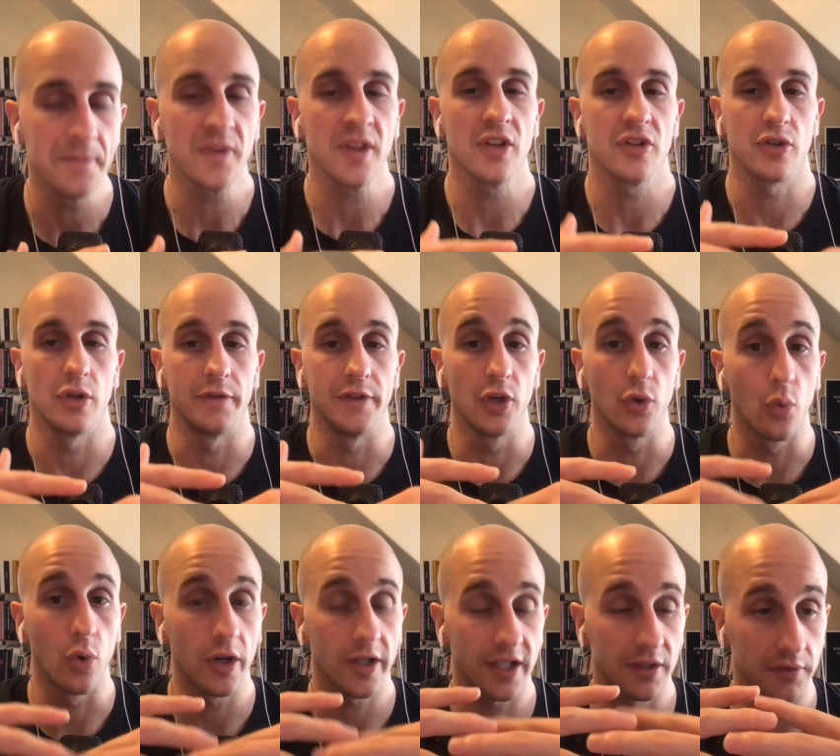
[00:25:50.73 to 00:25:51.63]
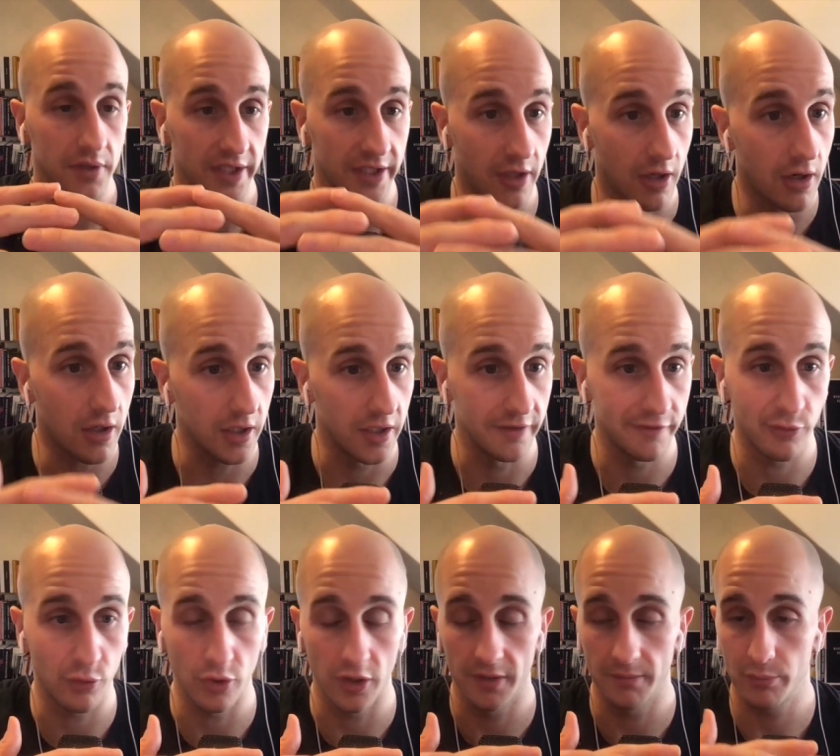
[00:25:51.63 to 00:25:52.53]
So if you're working really hard
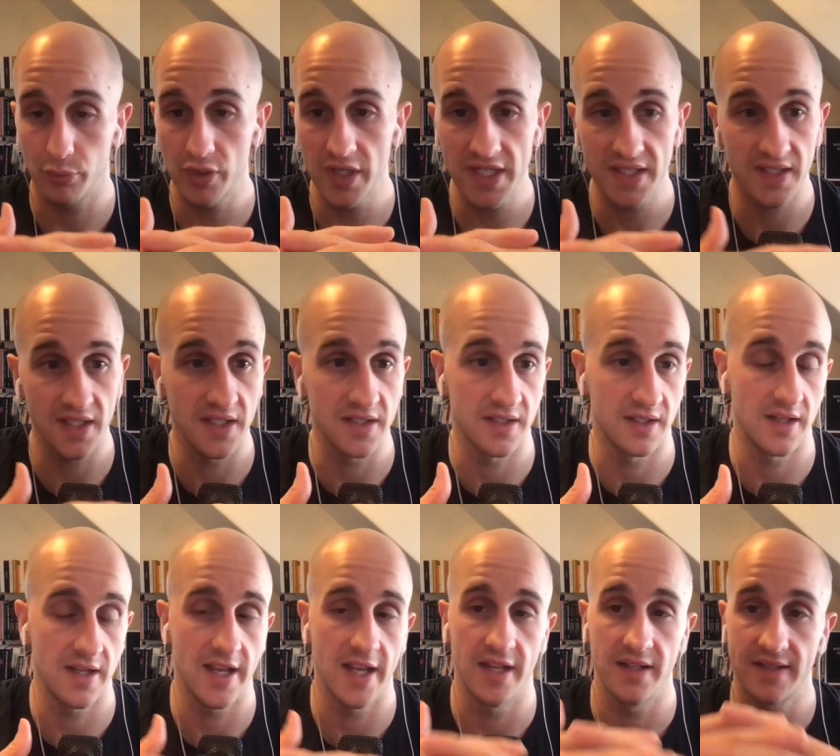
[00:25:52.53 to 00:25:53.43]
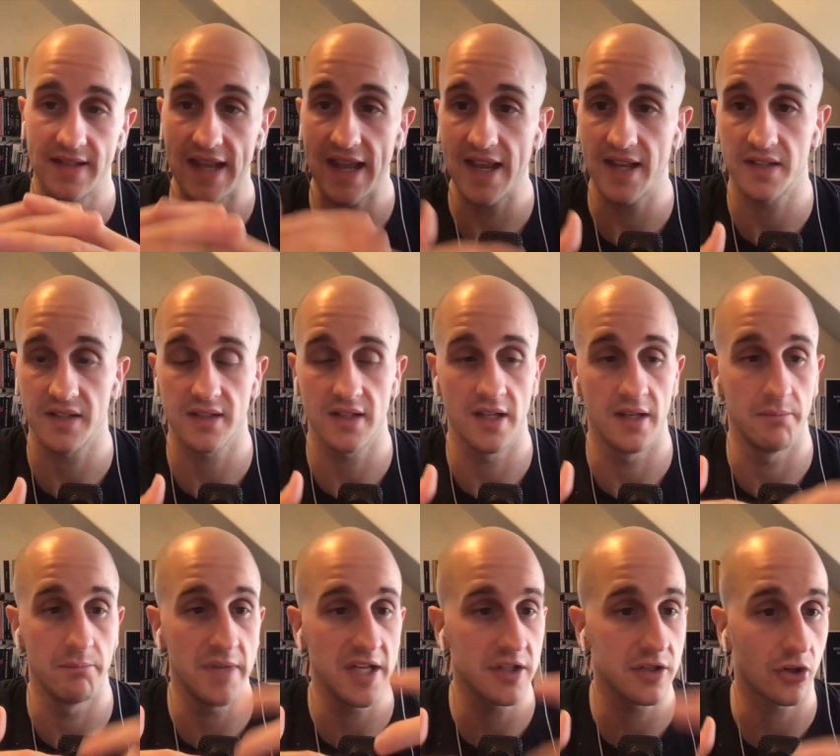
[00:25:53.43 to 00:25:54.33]
for preseason and tests and
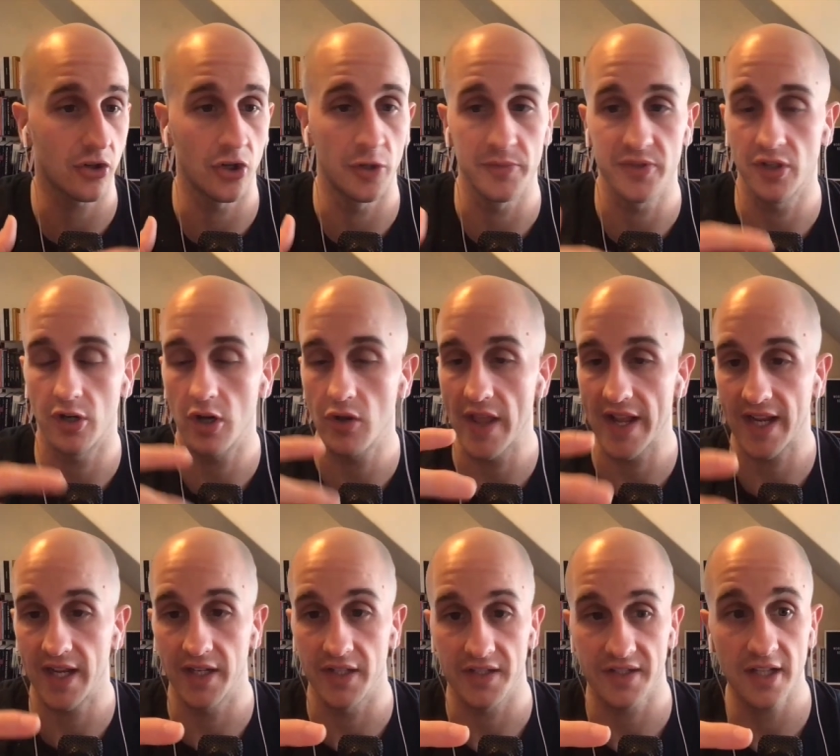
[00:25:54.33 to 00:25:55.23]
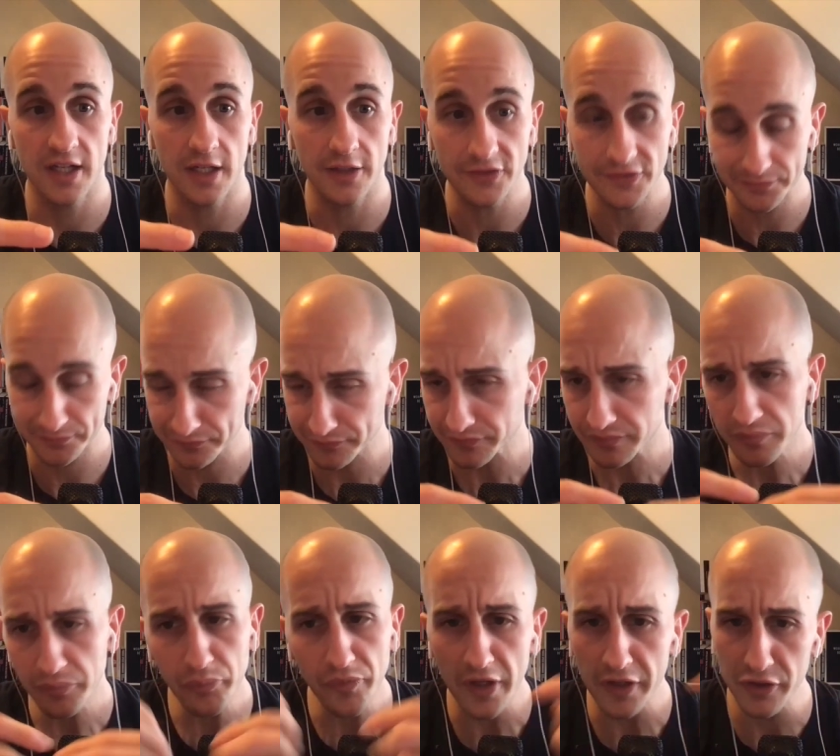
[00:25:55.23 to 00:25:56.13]
midterms and all that kind of stuff,
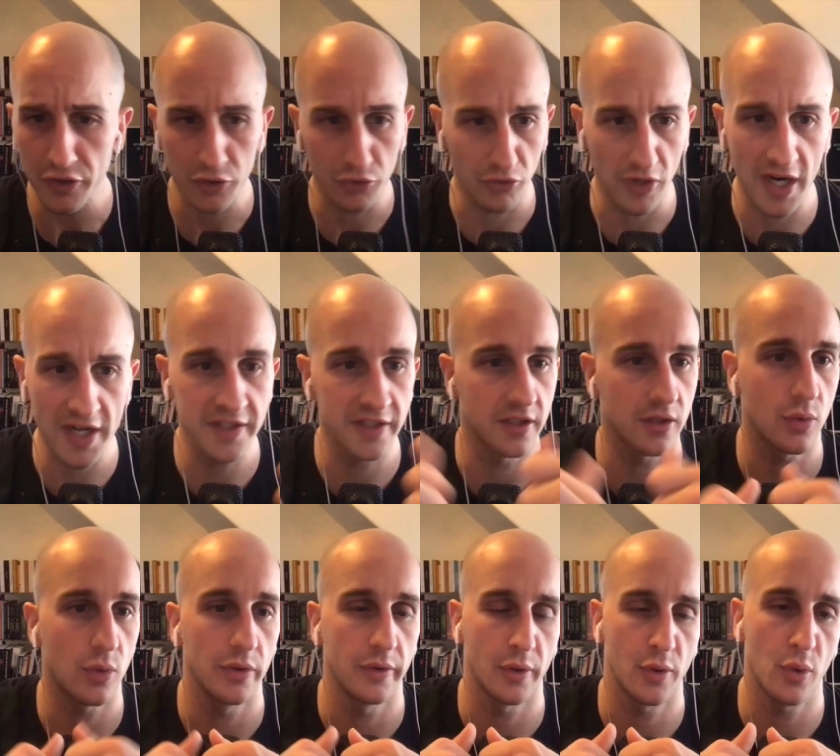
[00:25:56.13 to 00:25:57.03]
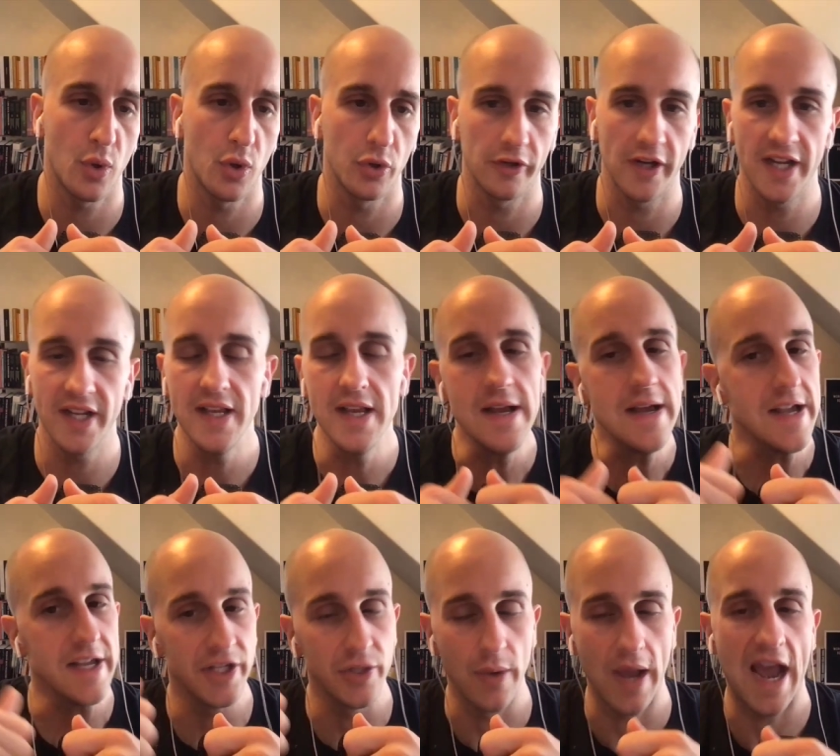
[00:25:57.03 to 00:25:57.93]
you're grinding, quote unquote, right?
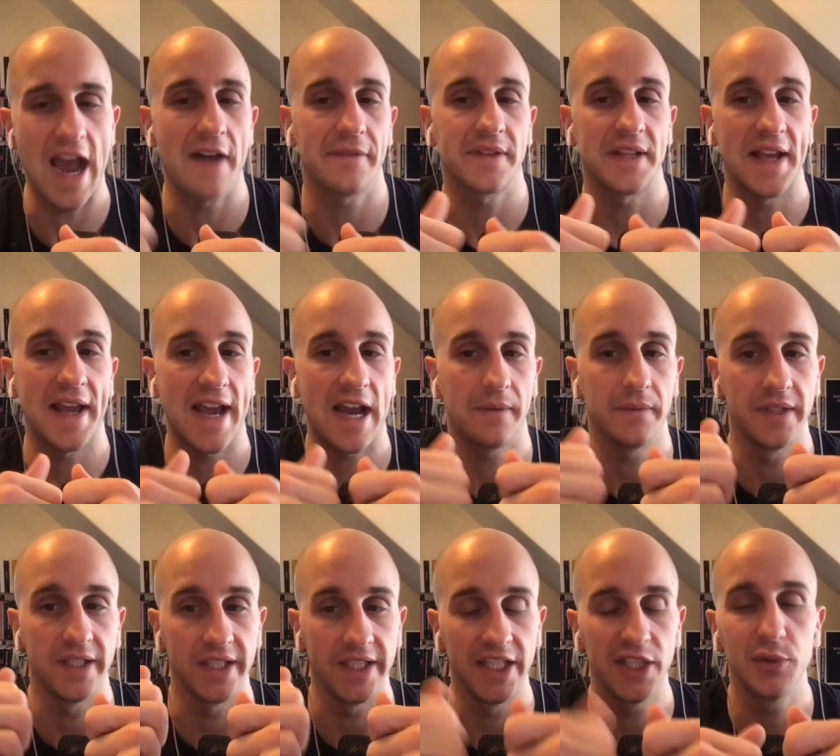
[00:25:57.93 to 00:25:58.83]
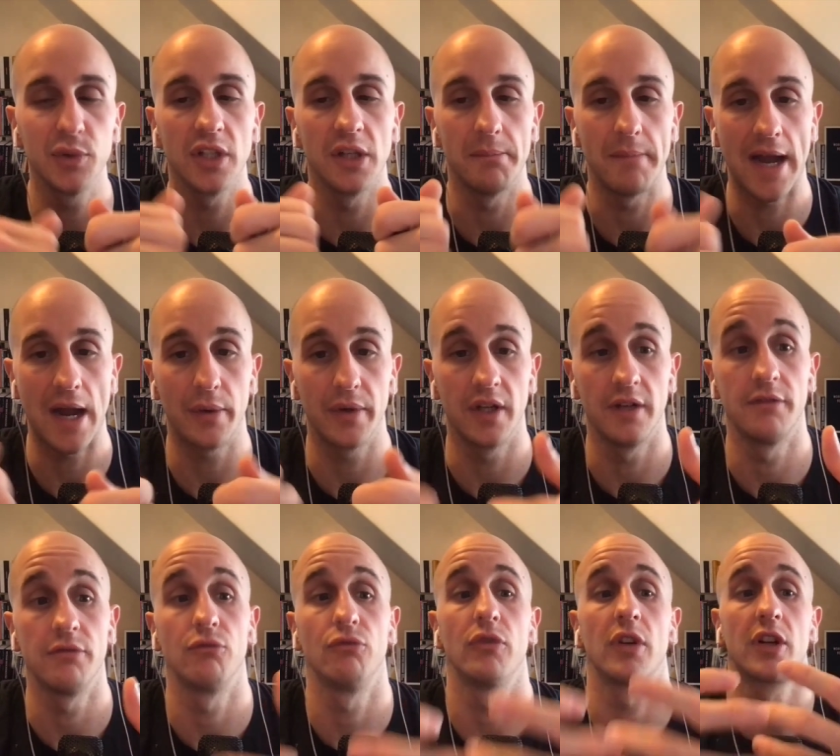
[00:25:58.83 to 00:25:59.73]
You have to have the equal amount of
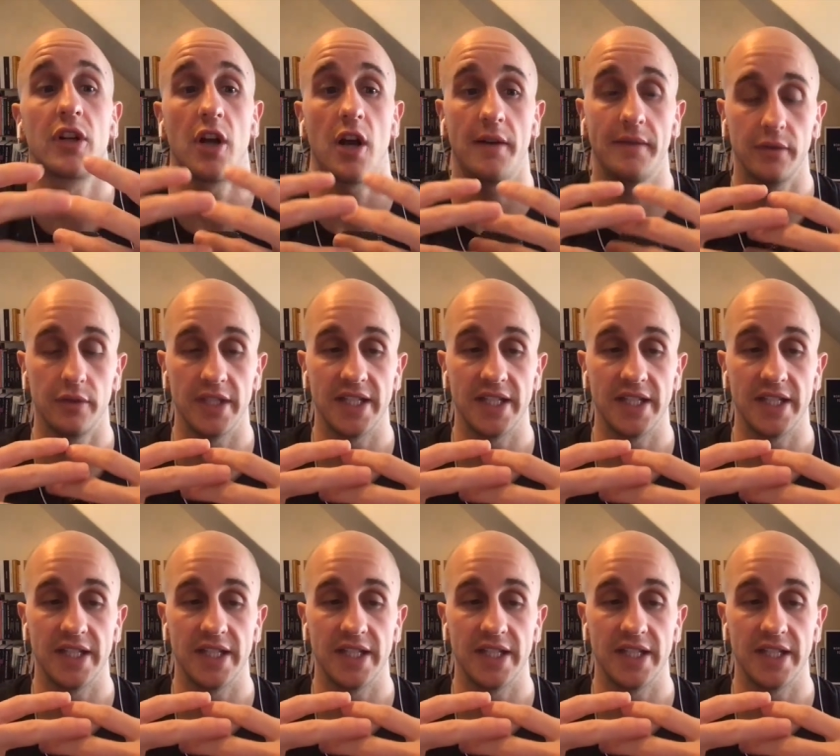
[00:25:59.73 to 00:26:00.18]
recovery